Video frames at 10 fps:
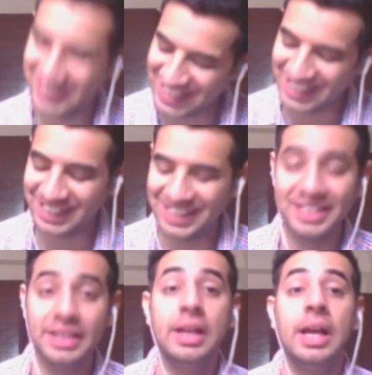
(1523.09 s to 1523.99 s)
get I get
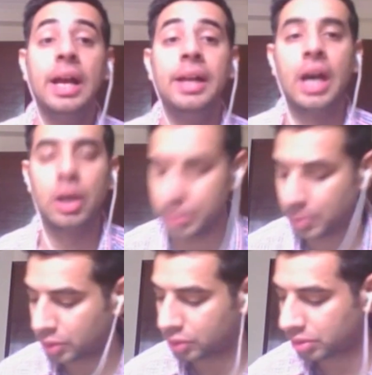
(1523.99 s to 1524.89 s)
it. And how's
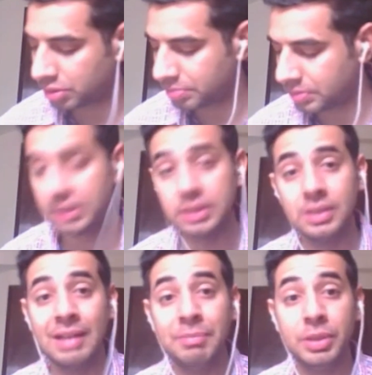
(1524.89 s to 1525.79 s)
Porto?
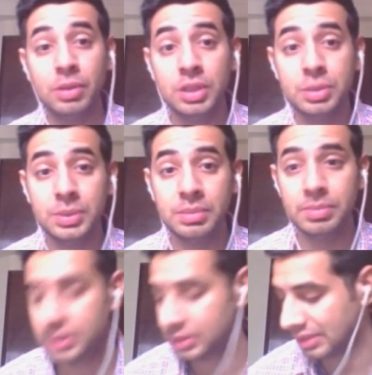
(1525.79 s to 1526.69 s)
I've been to
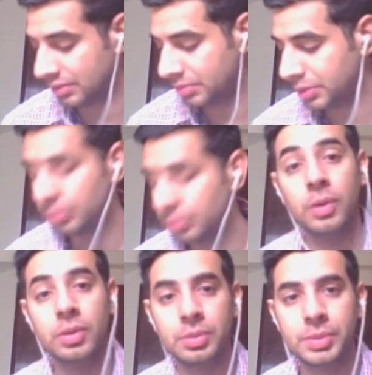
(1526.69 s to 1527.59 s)
Lisbon, but never been to
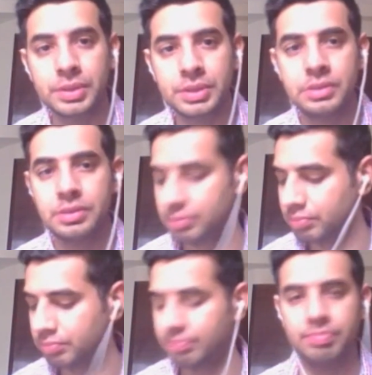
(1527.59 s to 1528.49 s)
Porto because
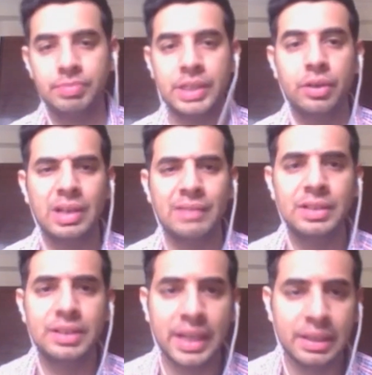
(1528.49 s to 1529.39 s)
did not have
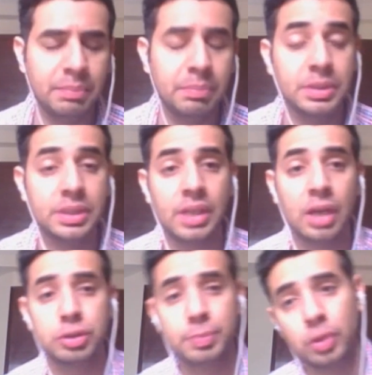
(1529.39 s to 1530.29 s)
the time. But
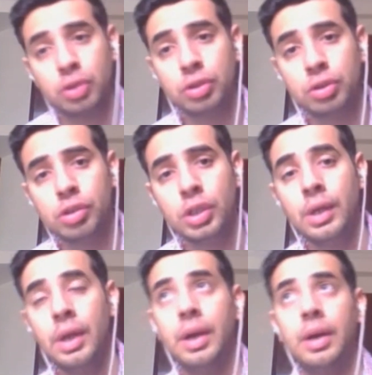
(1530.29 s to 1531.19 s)
how's Porto
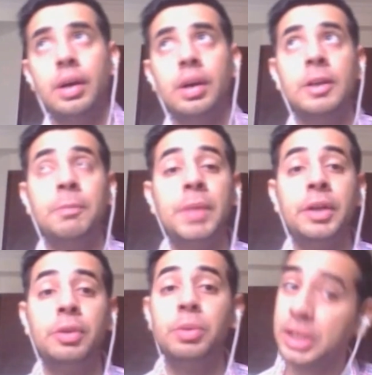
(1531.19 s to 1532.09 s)

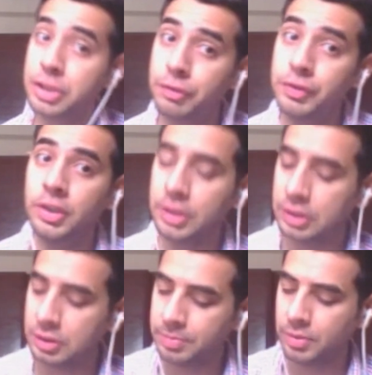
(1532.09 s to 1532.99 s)
compared to rest of
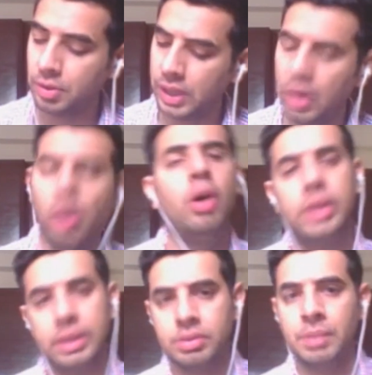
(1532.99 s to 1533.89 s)
Europe,
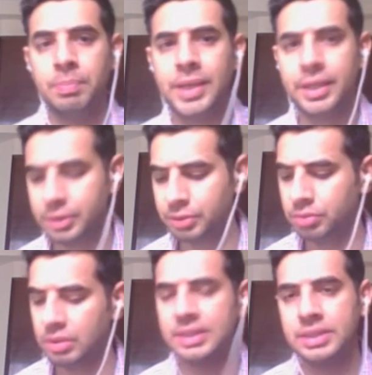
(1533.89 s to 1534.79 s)
or compared to,
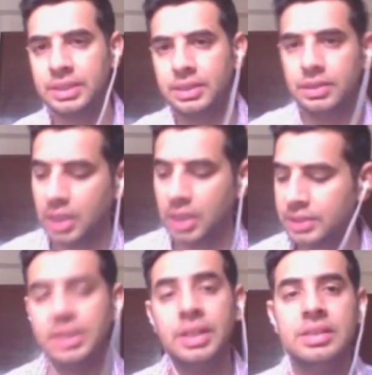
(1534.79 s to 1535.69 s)
let's say, other
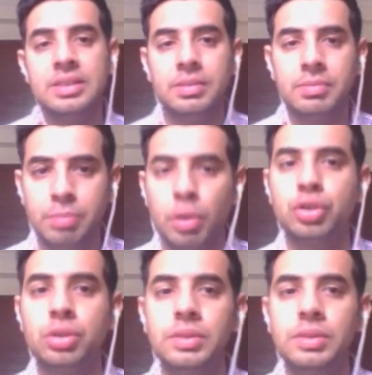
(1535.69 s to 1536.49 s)
cities in Portugal?